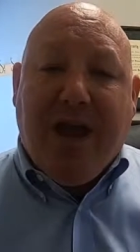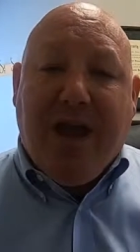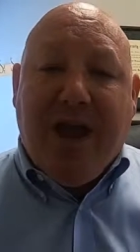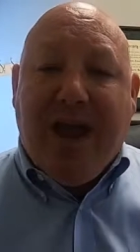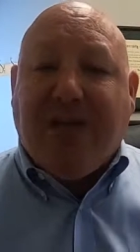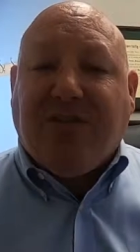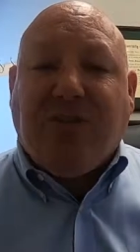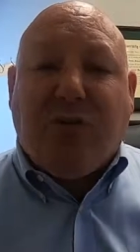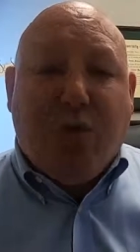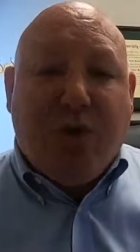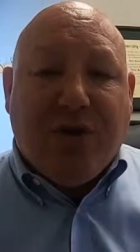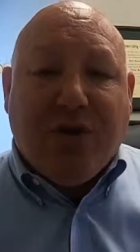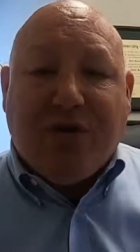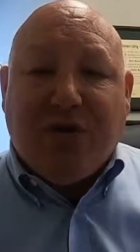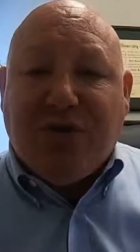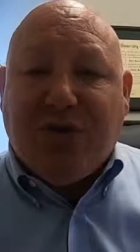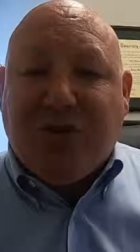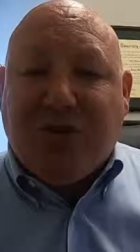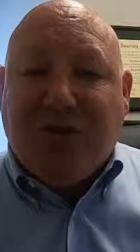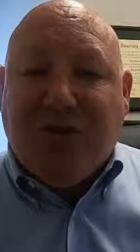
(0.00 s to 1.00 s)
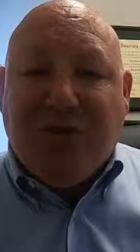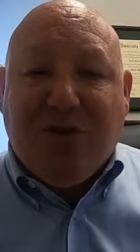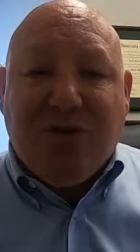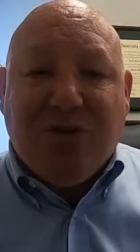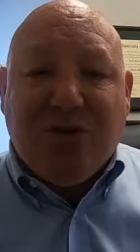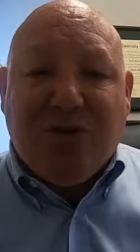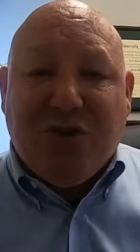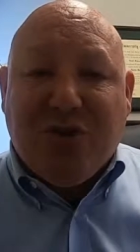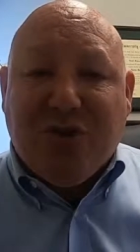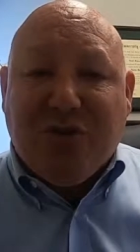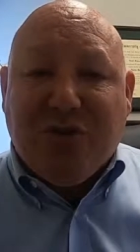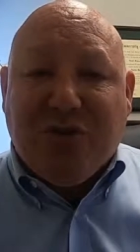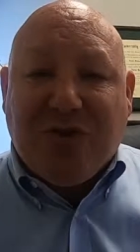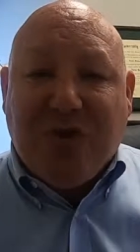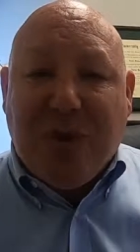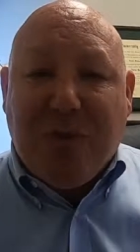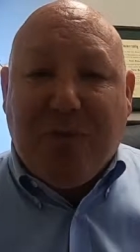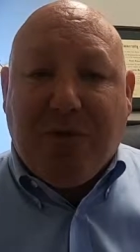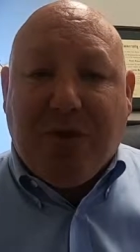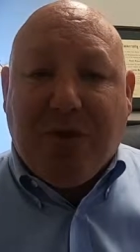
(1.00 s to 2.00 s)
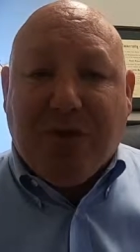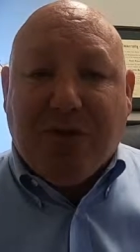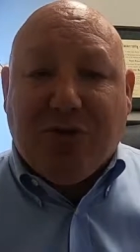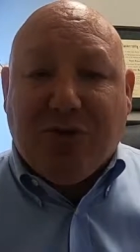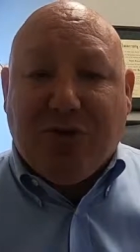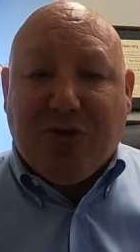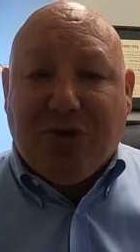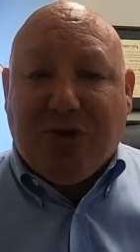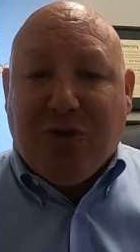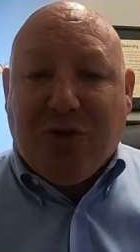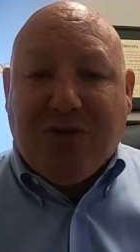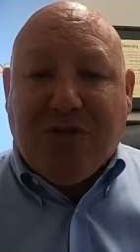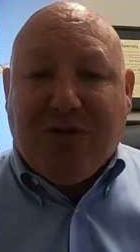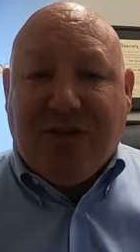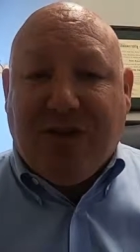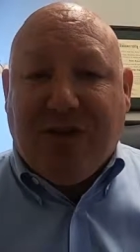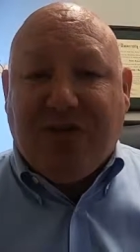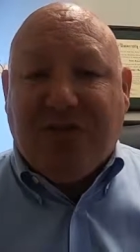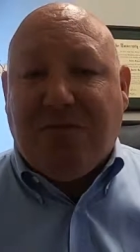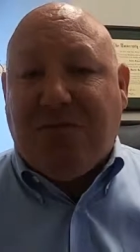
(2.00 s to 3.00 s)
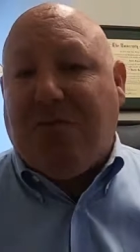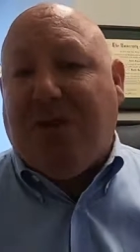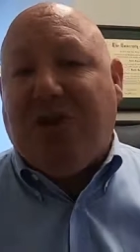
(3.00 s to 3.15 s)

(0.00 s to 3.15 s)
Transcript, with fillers: ask questions of your insurance company or your insurance agent.